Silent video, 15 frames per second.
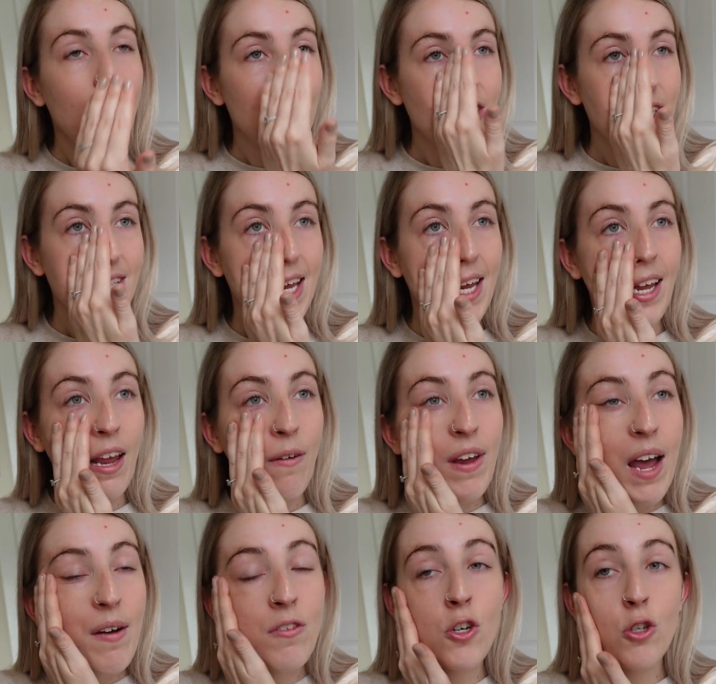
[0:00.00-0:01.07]
I just think if you
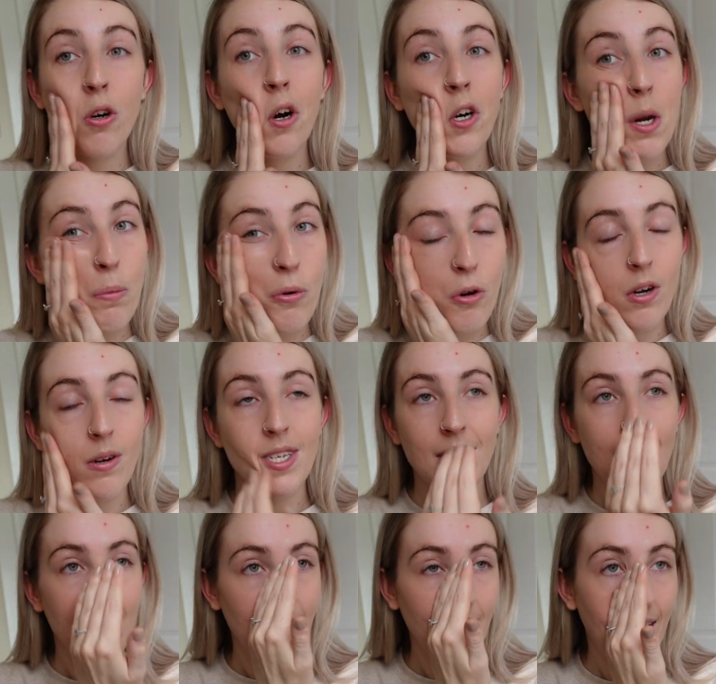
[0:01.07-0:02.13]
haven't tried Arborian
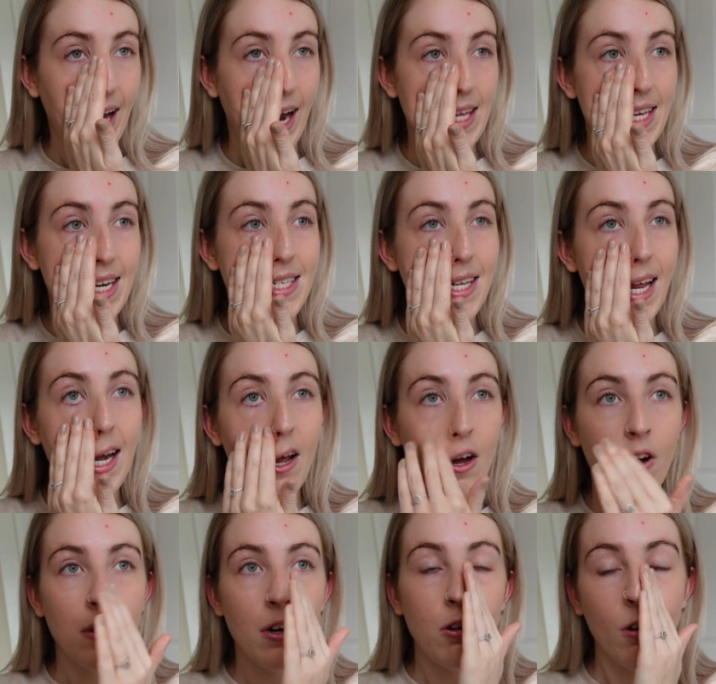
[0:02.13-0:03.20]
skincare, they sell it
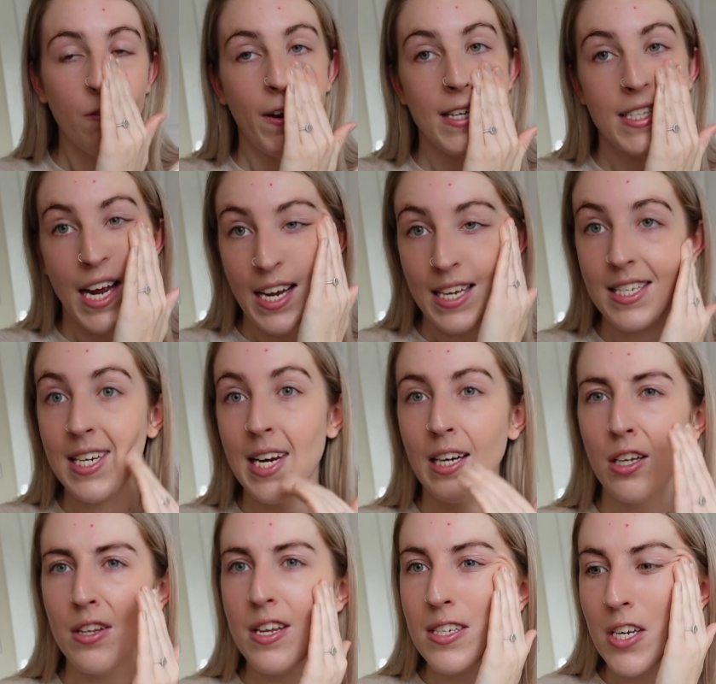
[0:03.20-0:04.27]
on Look Fantastic.
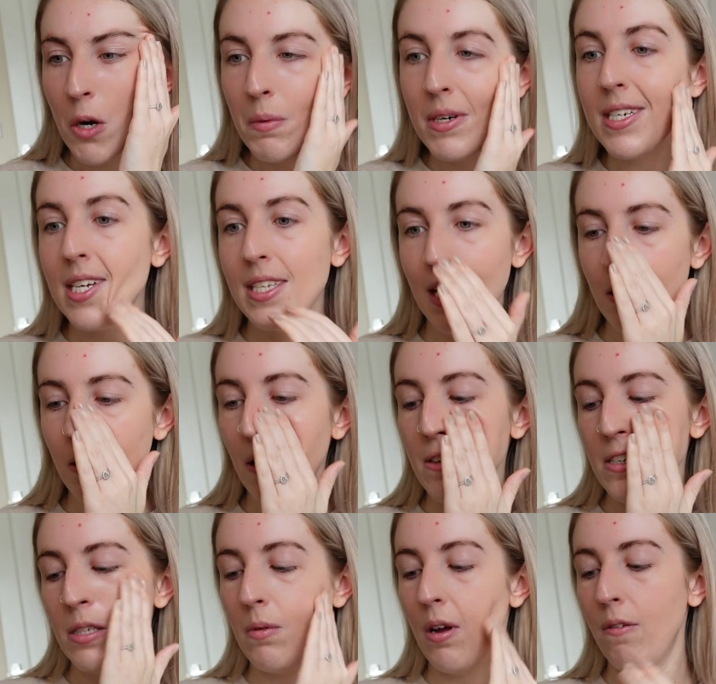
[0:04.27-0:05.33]
Like there's so many discount
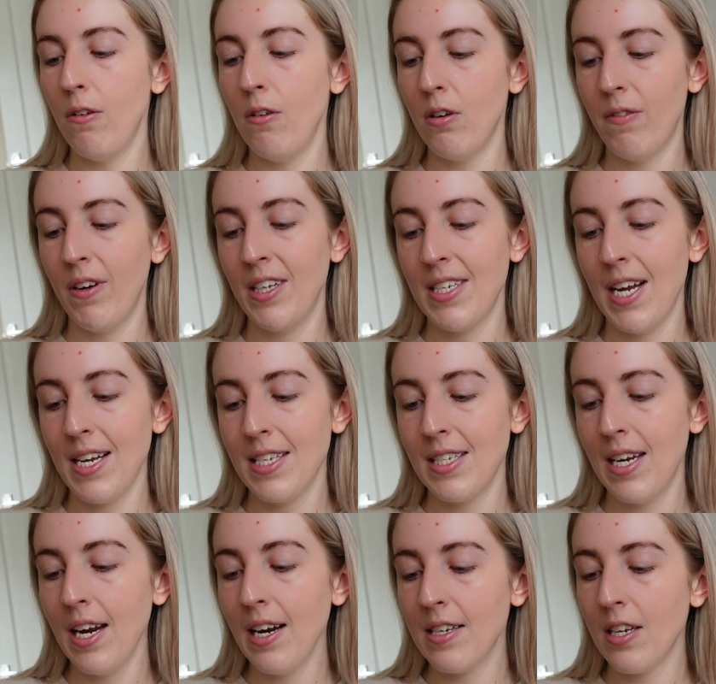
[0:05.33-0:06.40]
codes as well for Look
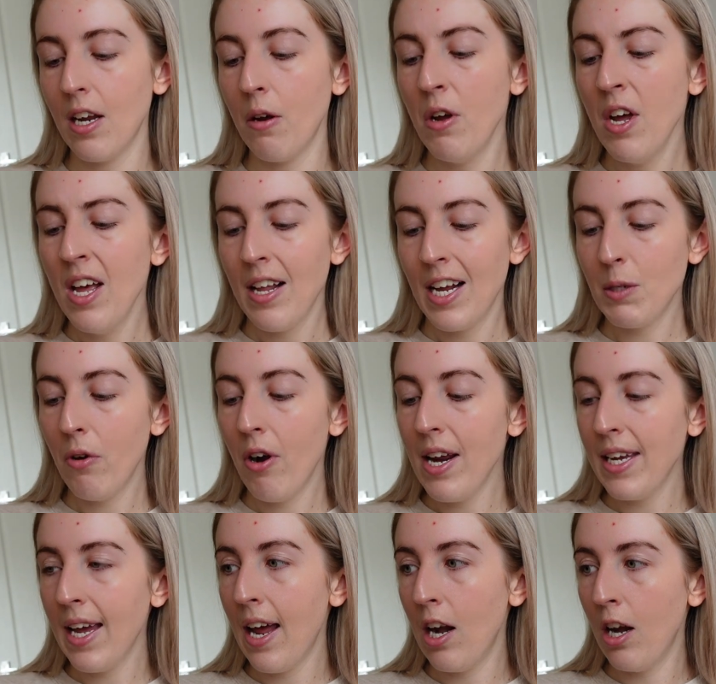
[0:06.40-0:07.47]
Fantastic, so that's where I
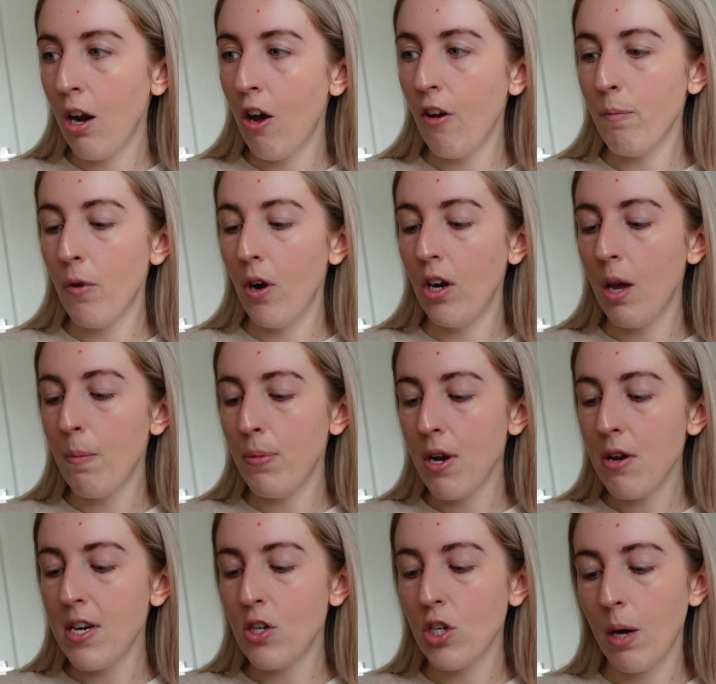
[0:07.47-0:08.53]
get a lot of my like
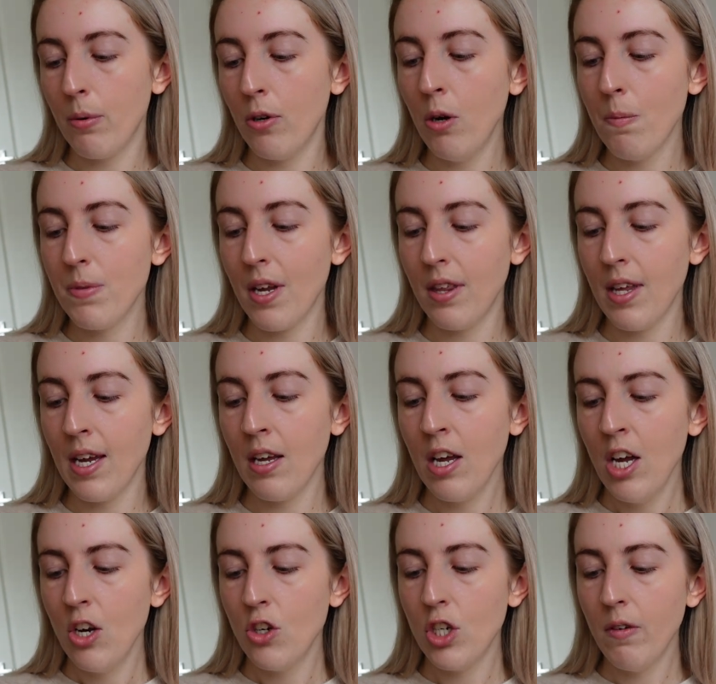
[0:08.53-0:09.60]
beauty top ups. I think
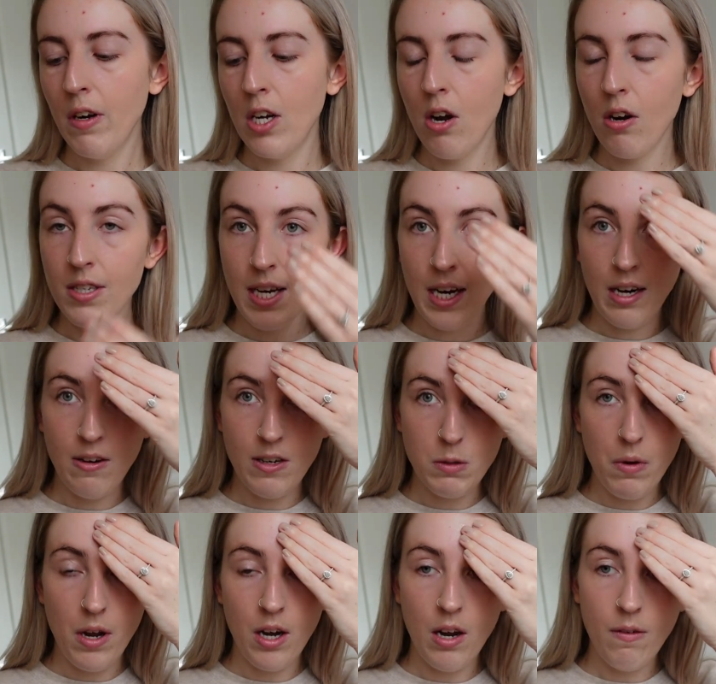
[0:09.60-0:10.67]
during lockdown as
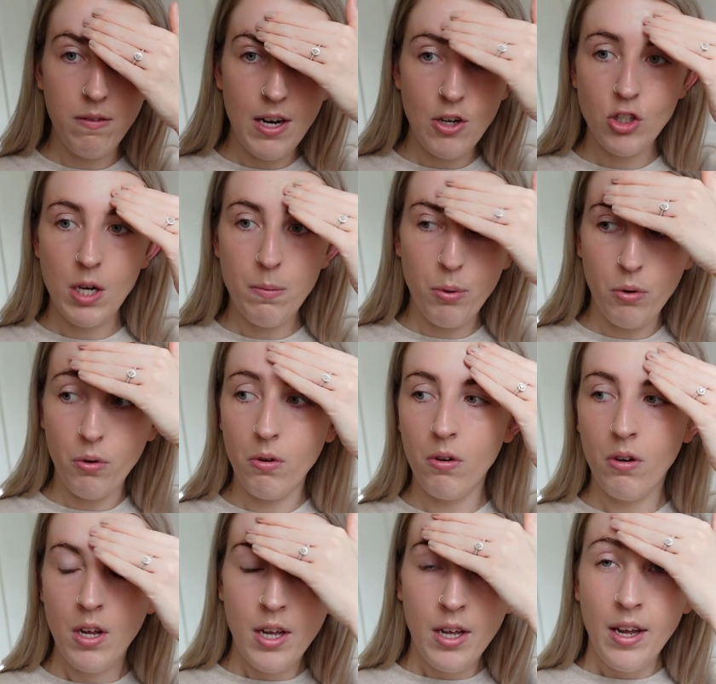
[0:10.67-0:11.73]
well, I've literally
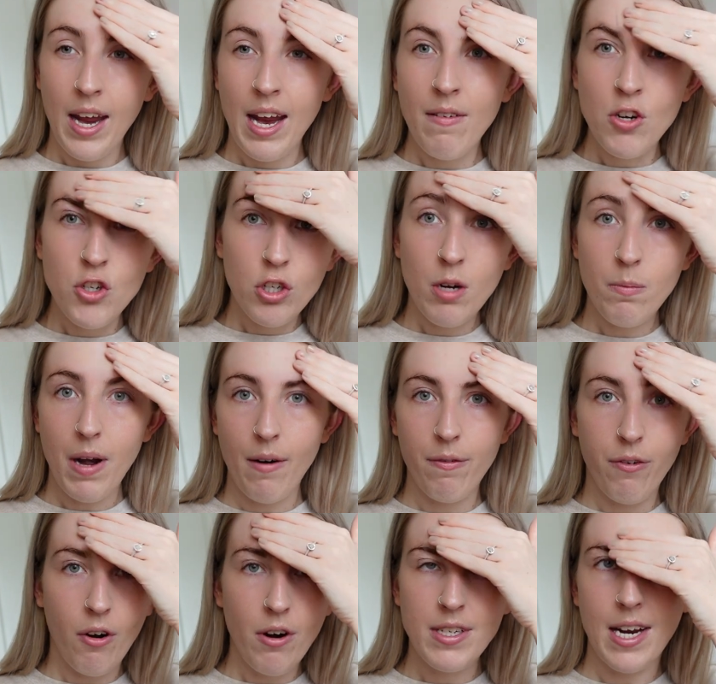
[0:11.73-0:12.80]
bought, even during Black
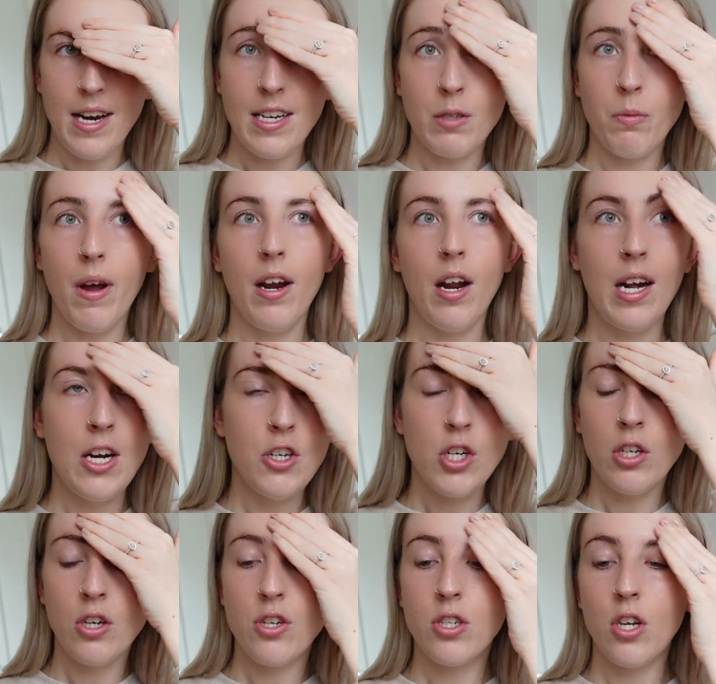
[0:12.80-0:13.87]
Friday as well, I
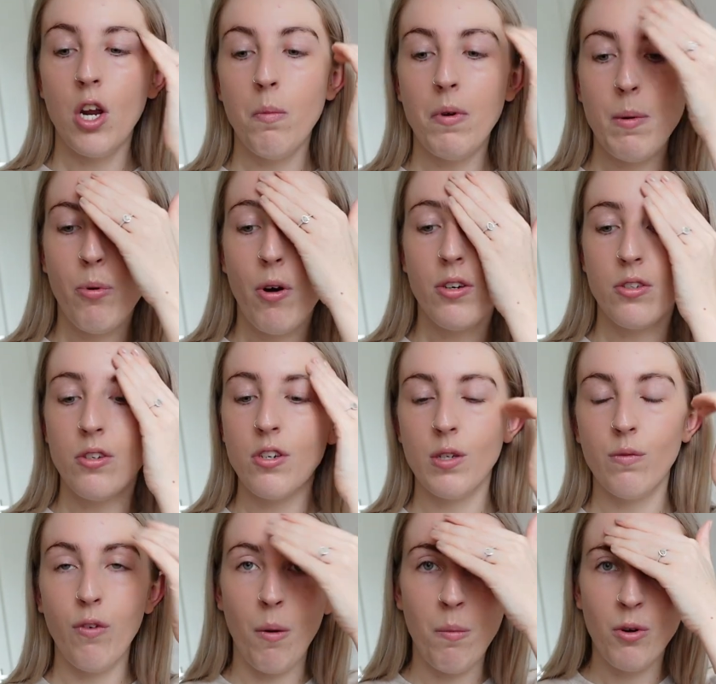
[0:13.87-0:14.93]
literally got so many products
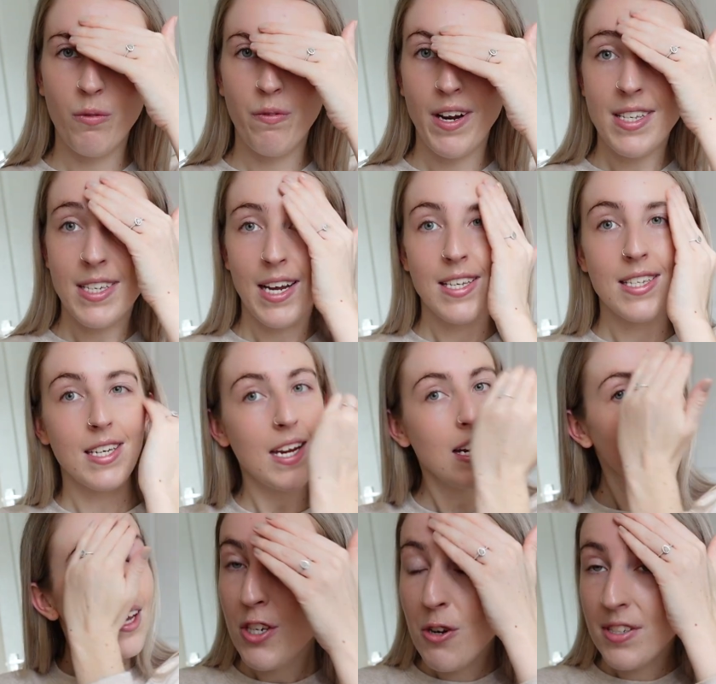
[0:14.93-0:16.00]
from Look Fantastic.